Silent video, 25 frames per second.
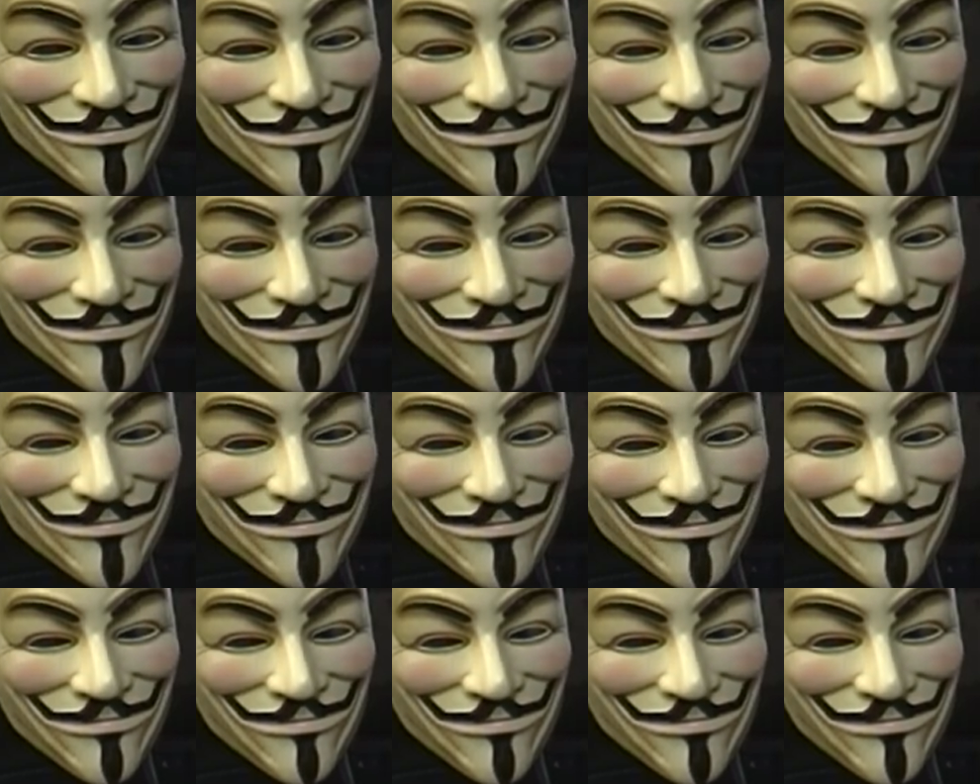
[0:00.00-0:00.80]

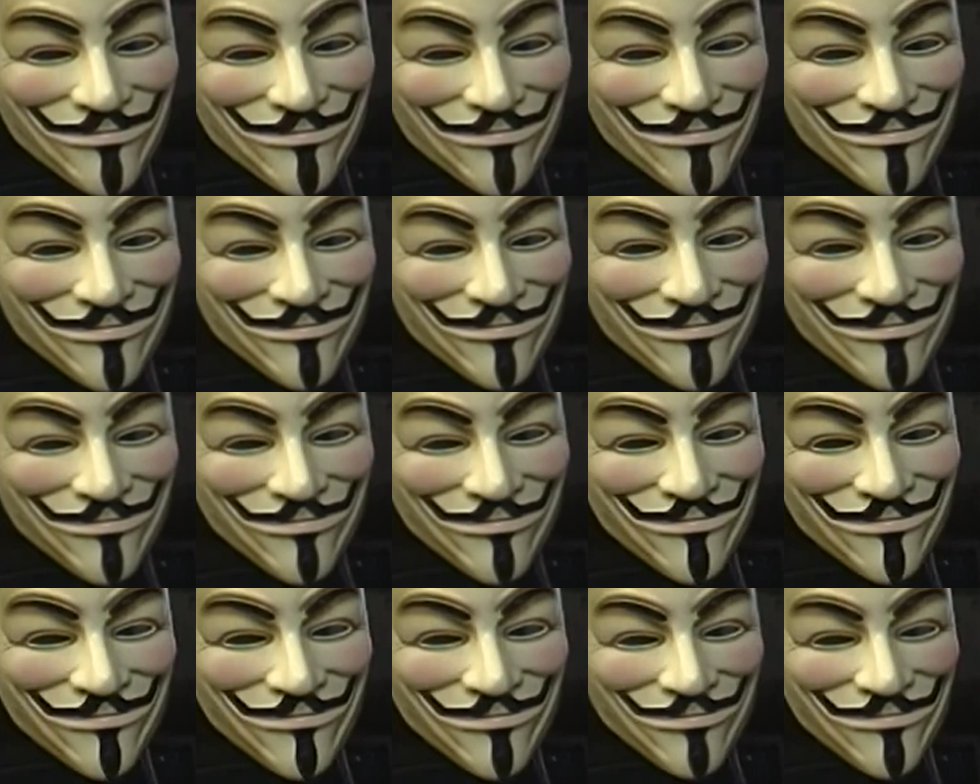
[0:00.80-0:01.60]

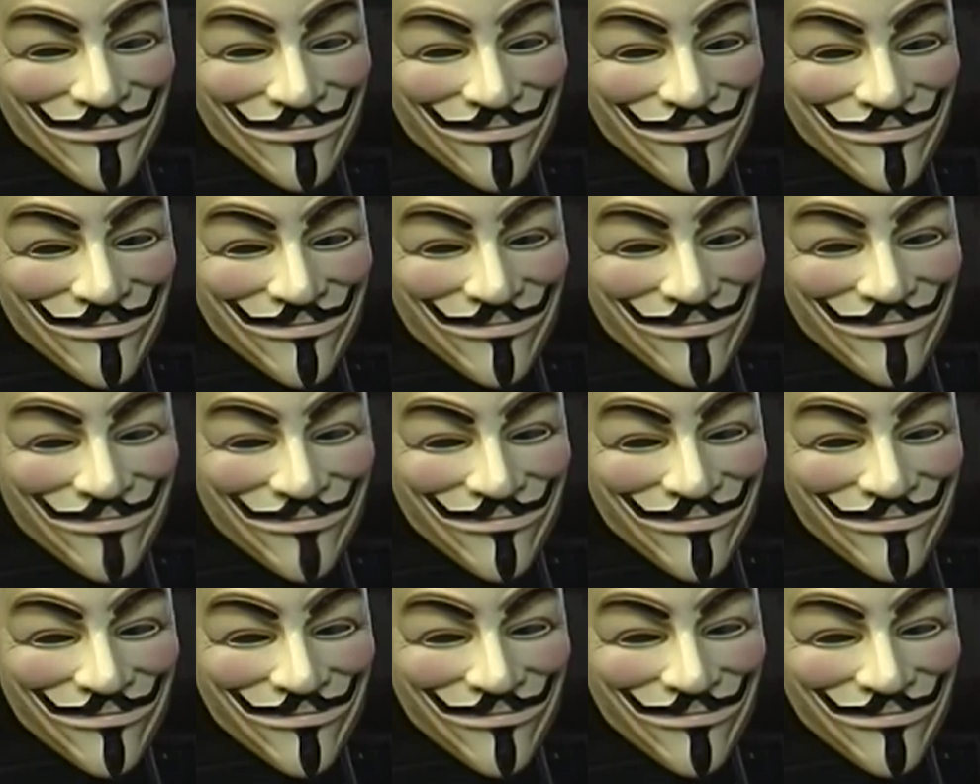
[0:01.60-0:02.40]

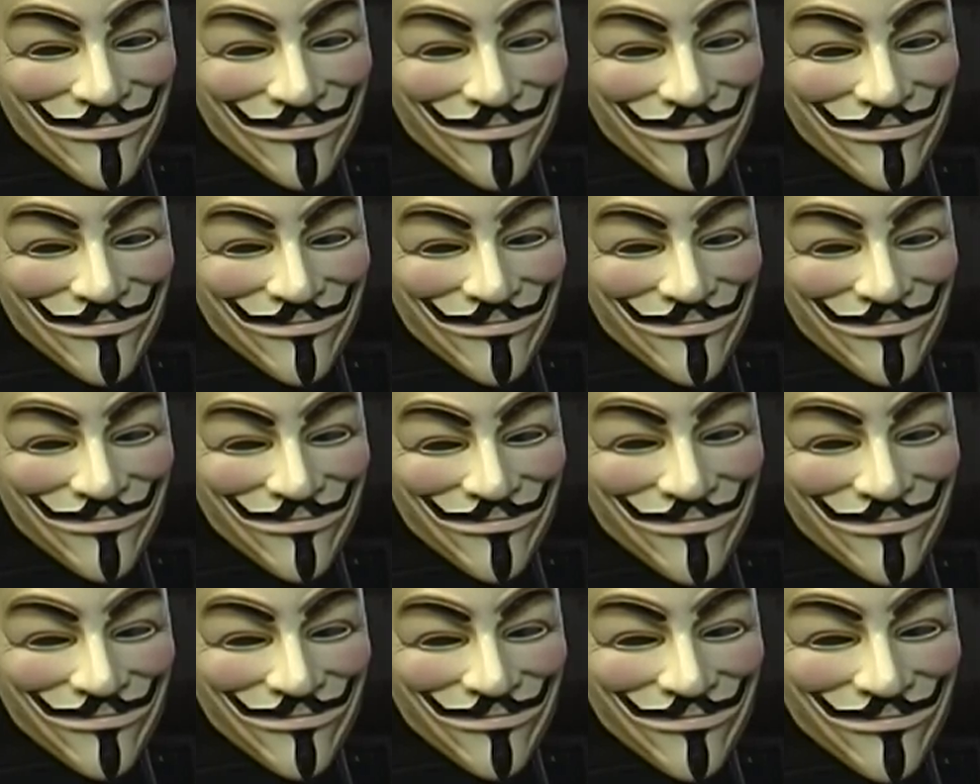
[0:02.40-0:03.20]

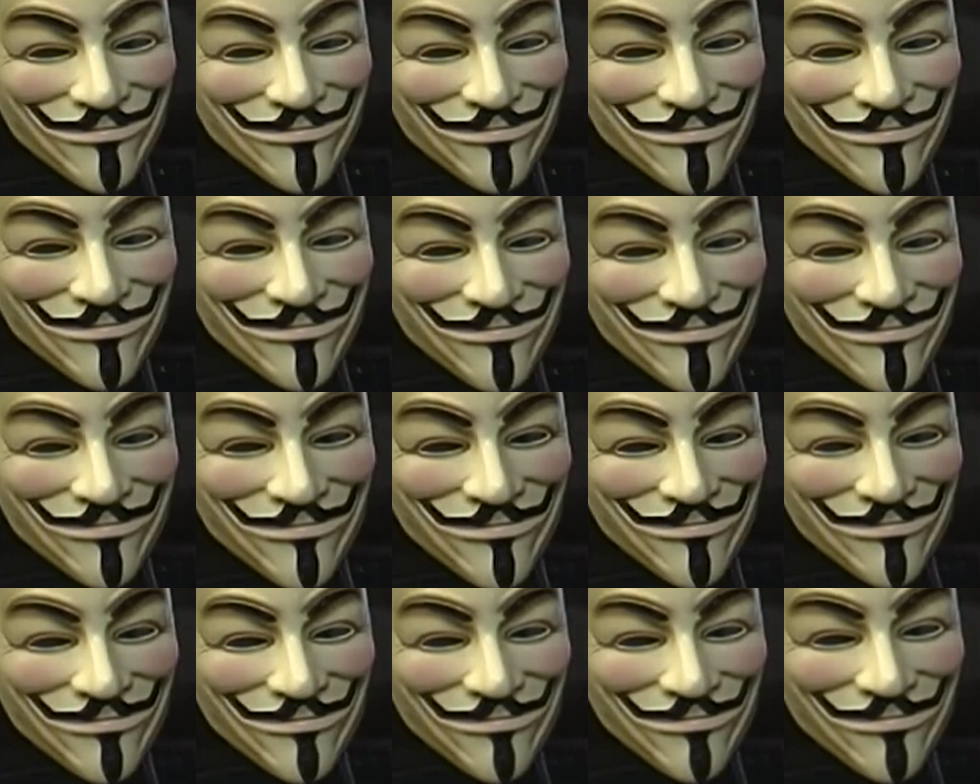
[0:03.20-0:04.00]

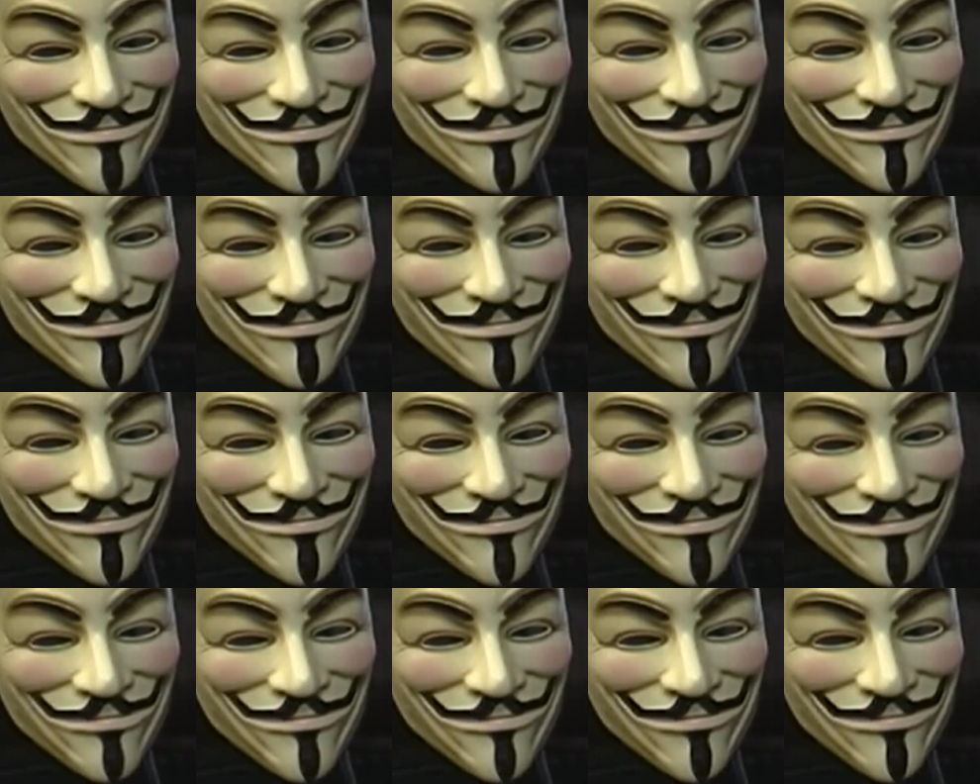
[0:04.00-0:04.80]

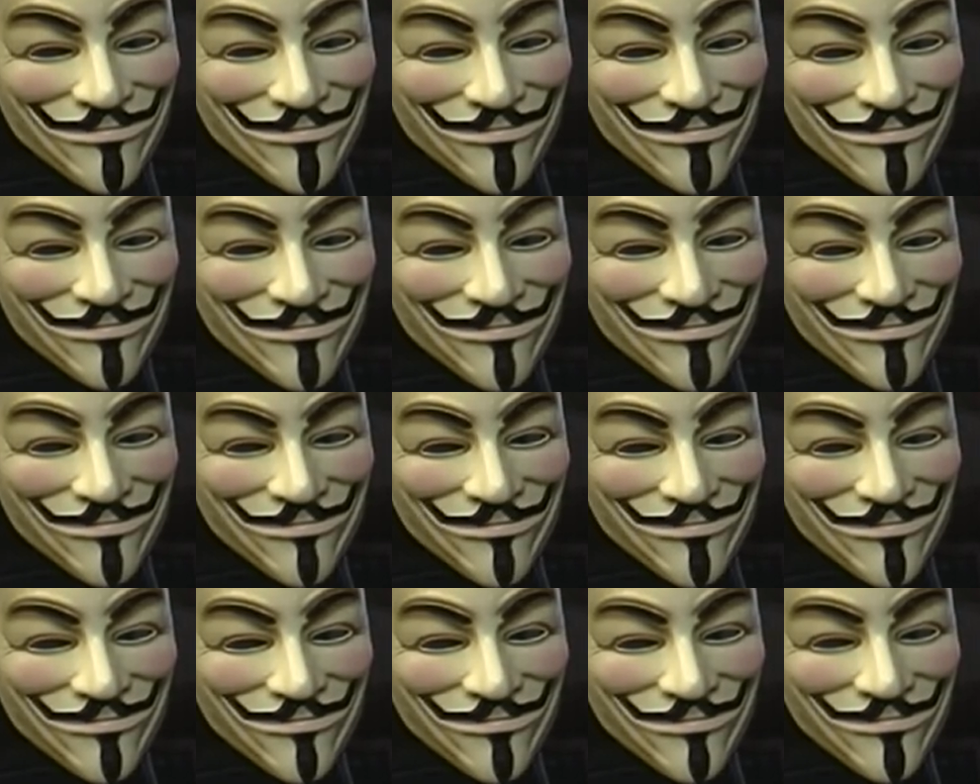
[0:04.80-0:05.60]

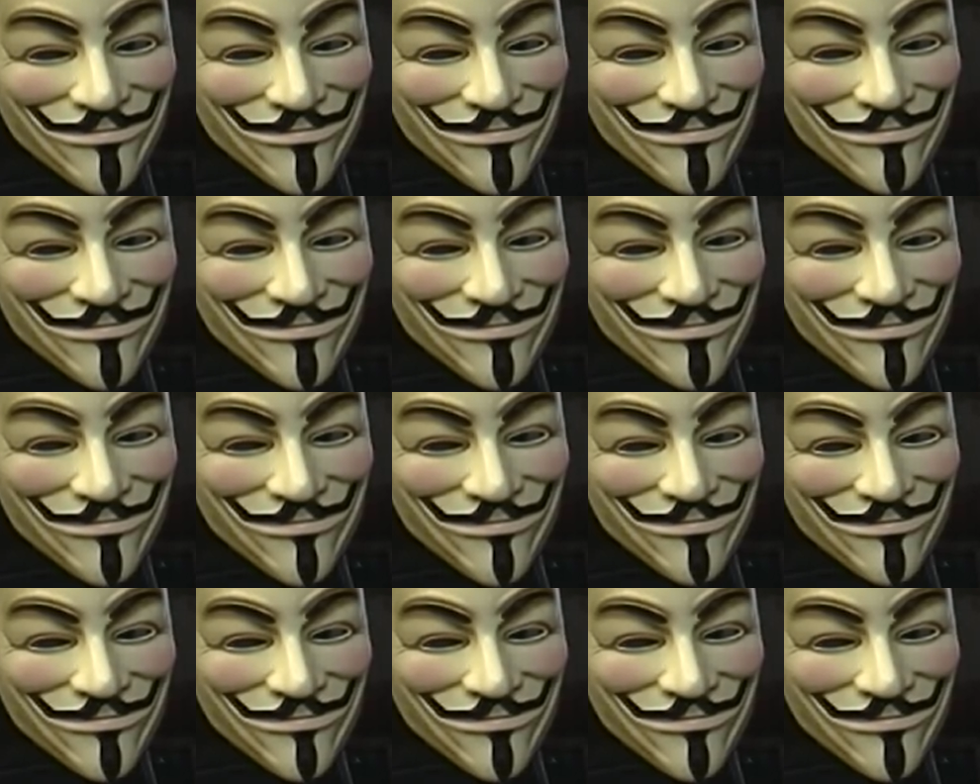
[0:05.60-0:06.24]
[no speech]